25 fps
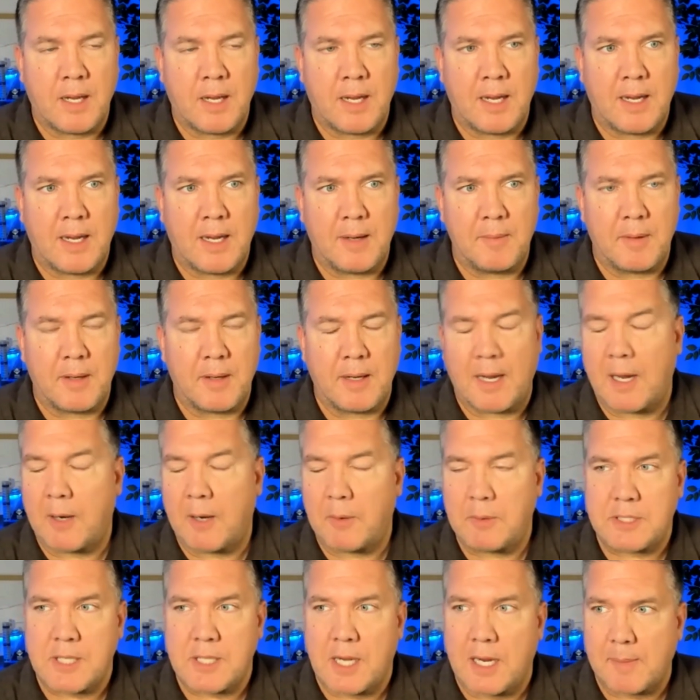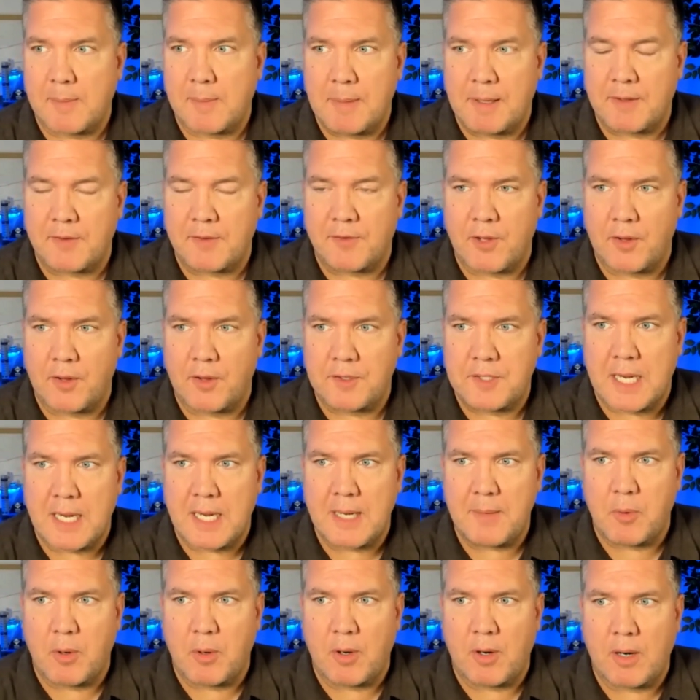I always talk about this all the
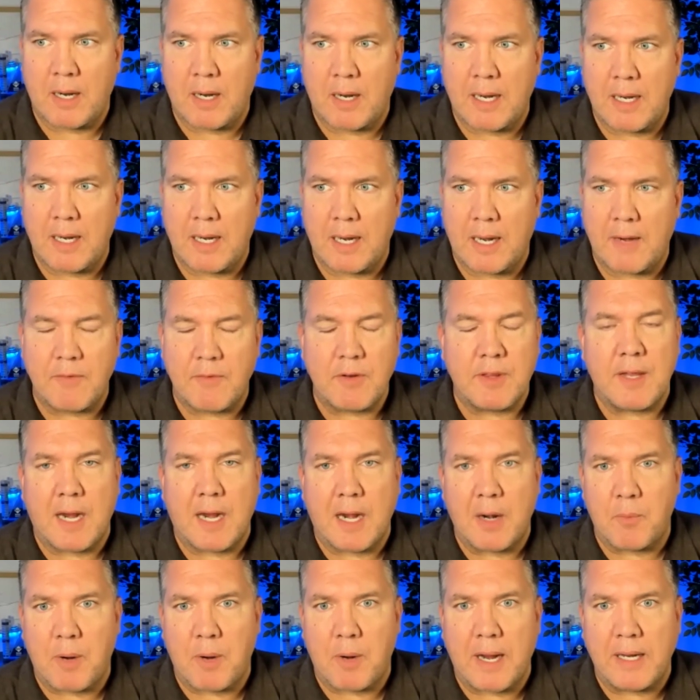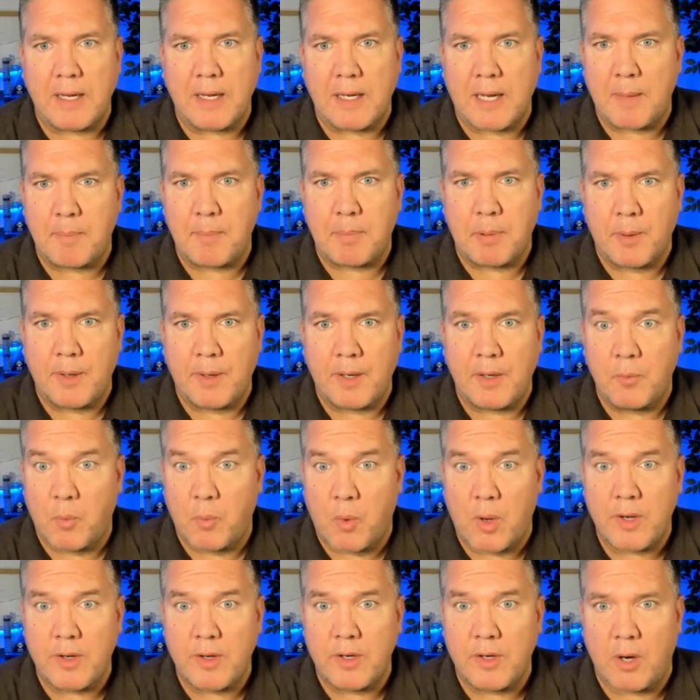time, where everything I write, I put in
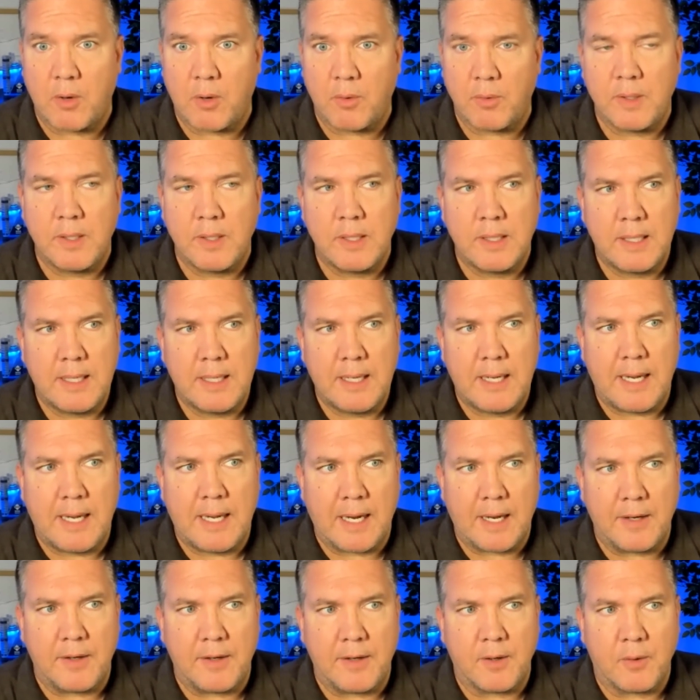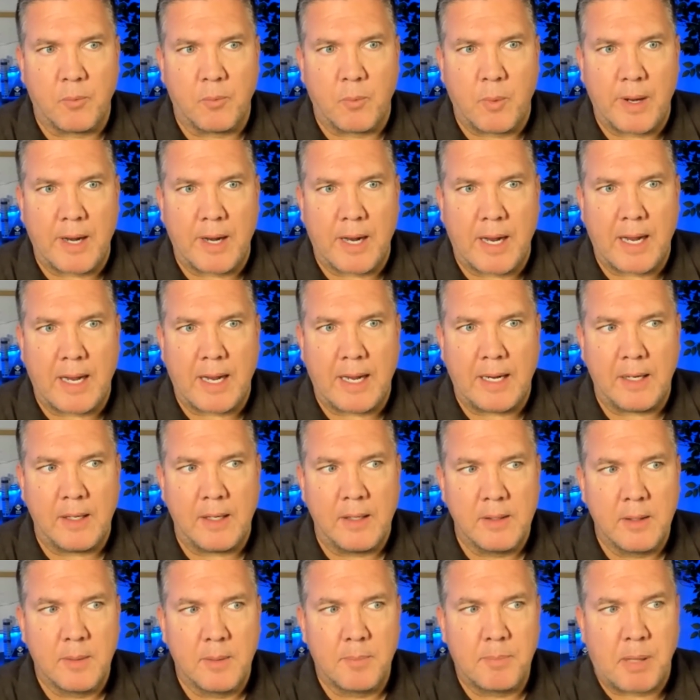OneNote. And when I
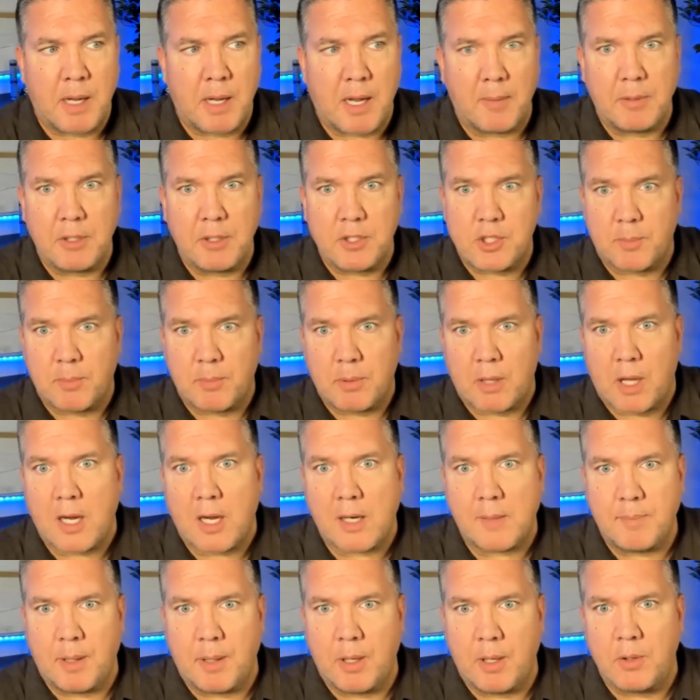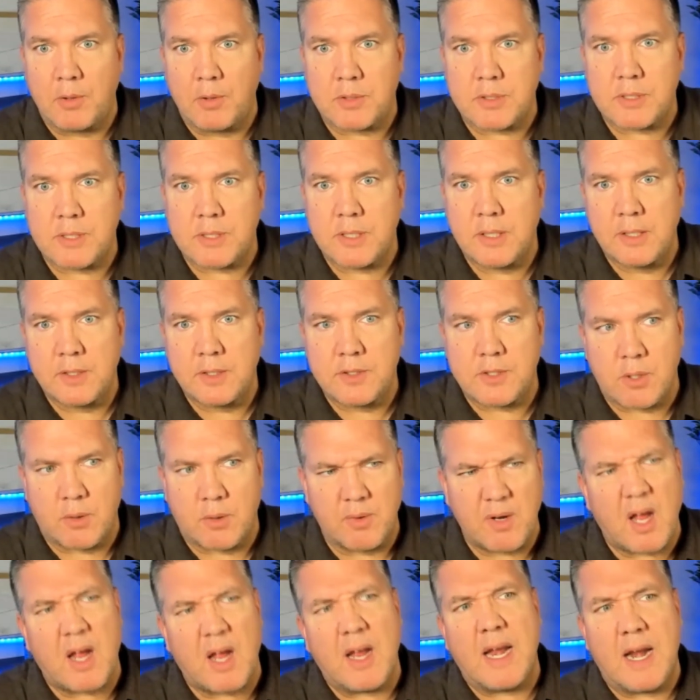publish a blog post,
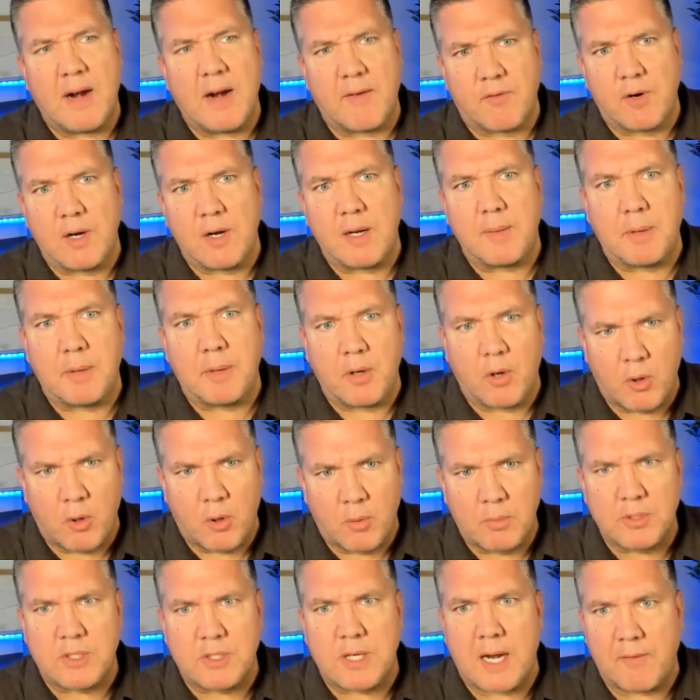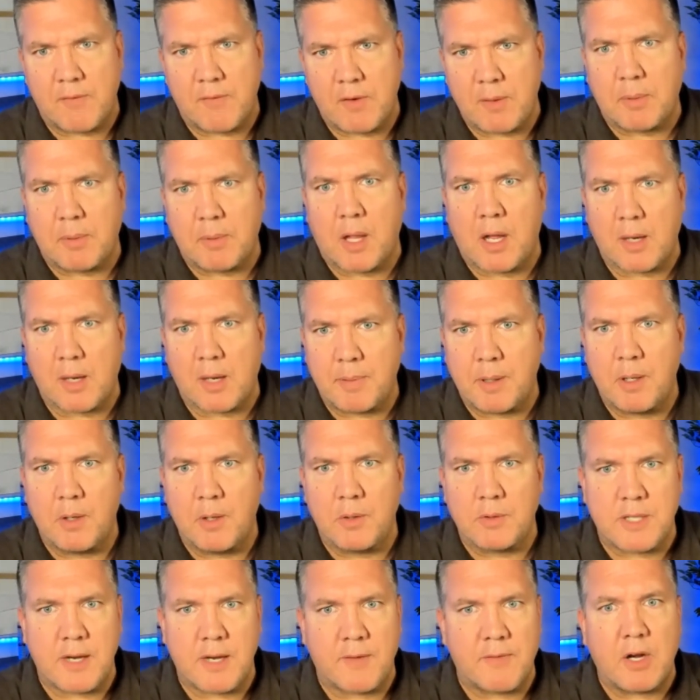so not every, but almost every blog
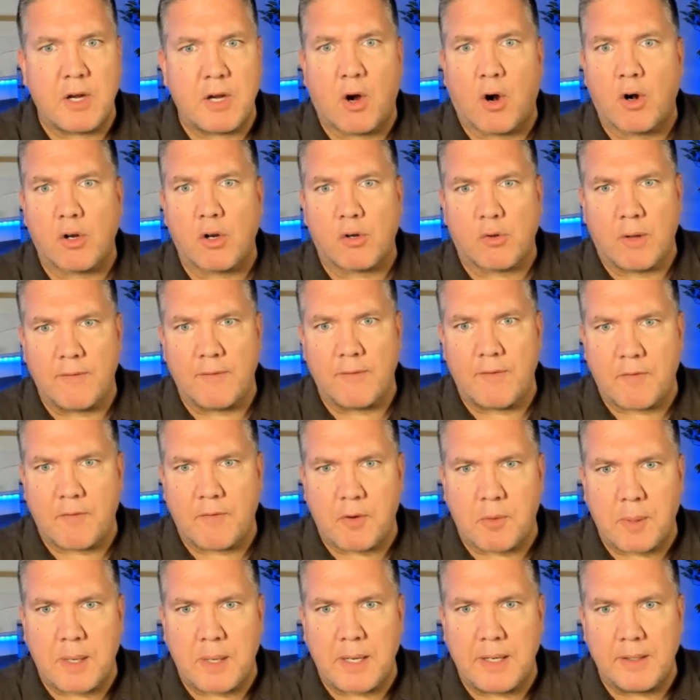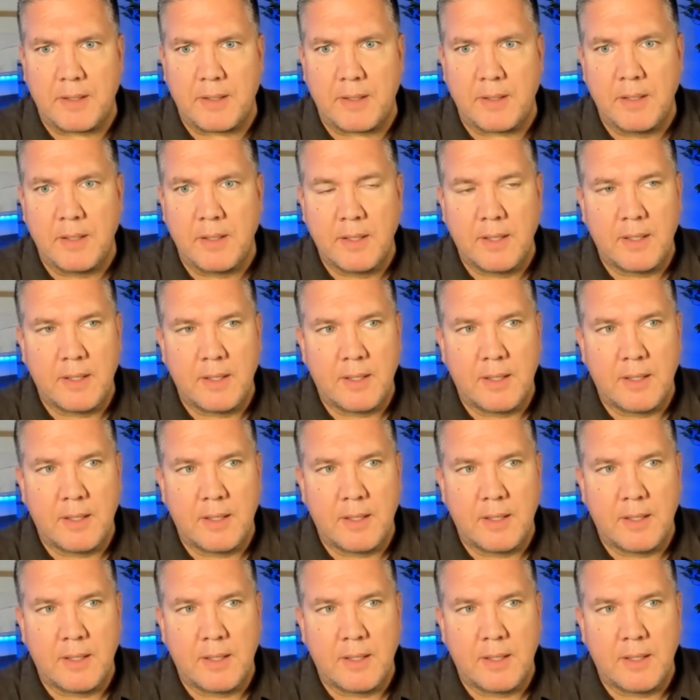post, every article I've ever written,